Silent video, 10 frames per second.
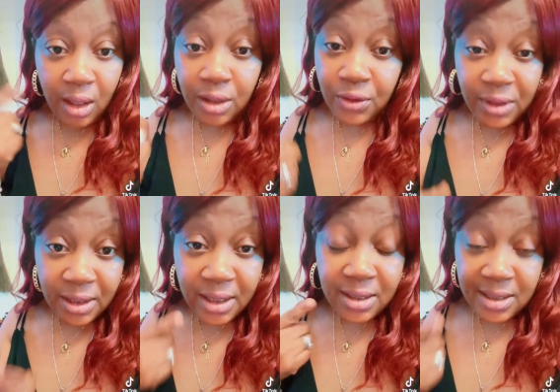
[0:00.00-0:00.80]
You need
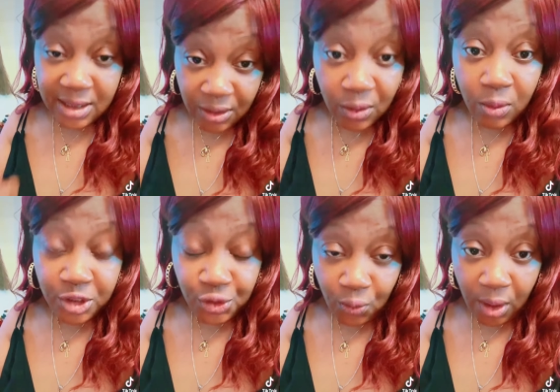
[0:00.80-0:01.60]
to consider
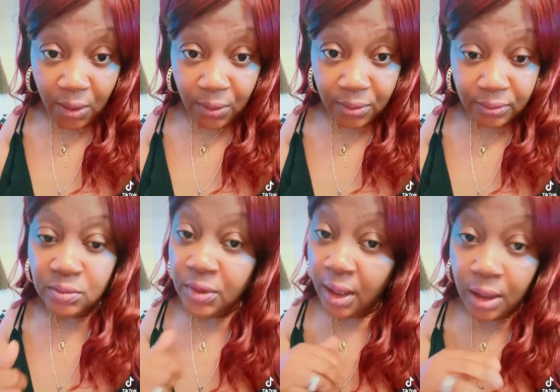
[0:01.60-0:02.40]
what you want
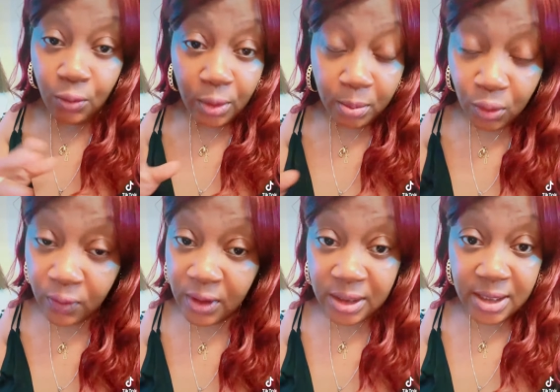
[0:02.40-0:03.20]
and remove
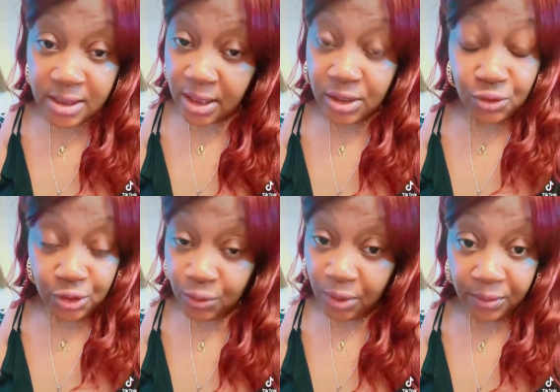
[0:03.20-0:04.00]
the things that
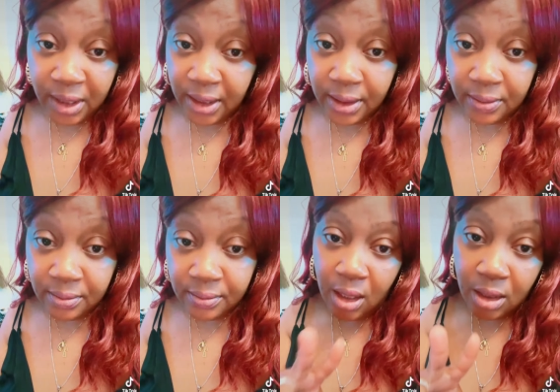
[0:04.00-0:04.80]
you don't need.
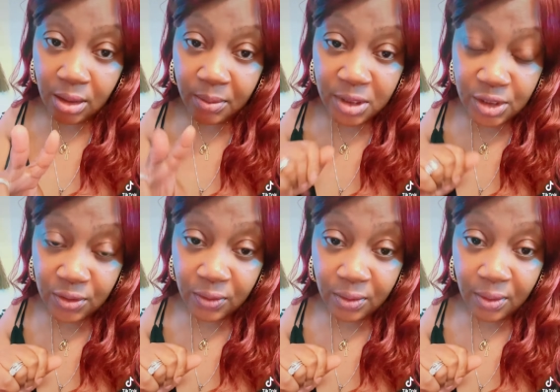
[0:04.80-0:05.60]
Number
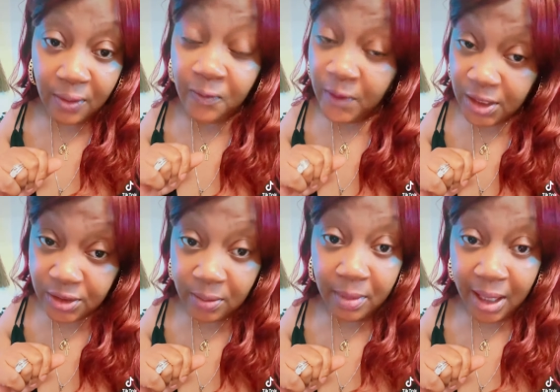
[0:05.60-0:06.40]
two, fix
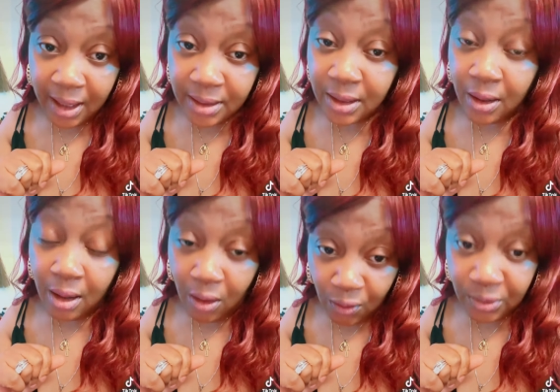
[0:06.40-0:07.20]
your mind
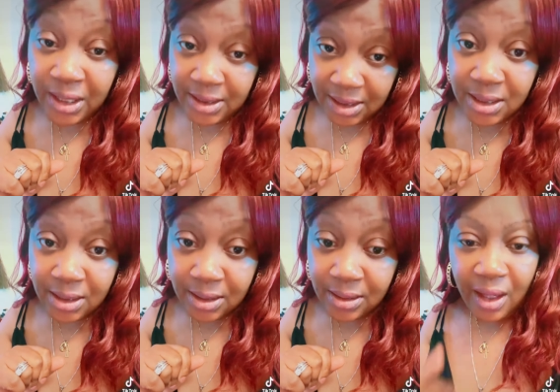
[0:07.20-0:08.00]
on it.
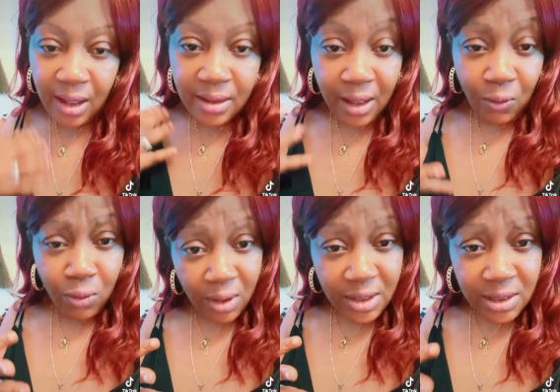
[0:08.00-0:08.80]
Now,
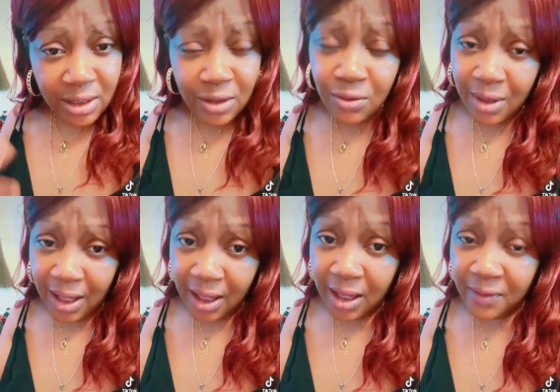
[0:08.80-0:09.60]
once you
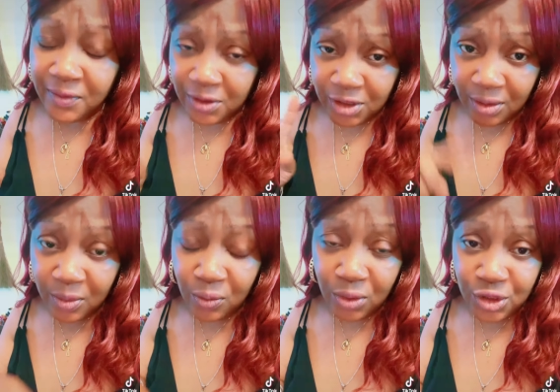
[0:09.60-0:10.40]
have
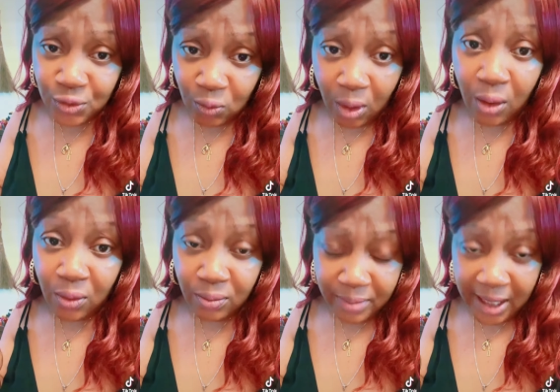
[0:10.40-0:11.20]
determined what you
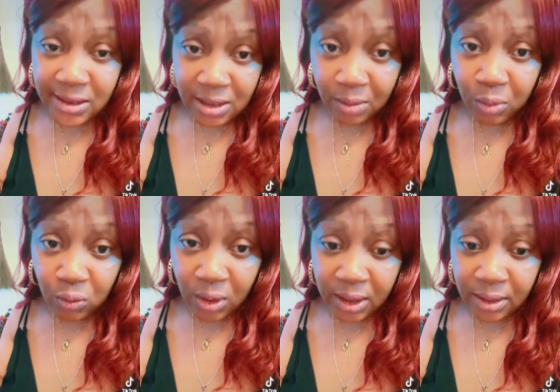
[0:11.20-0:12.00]
want, back to number
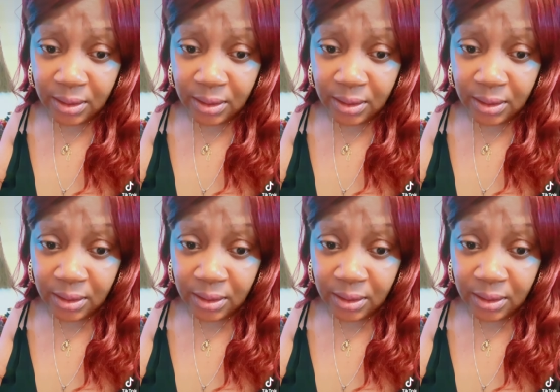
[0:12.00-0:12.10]
one,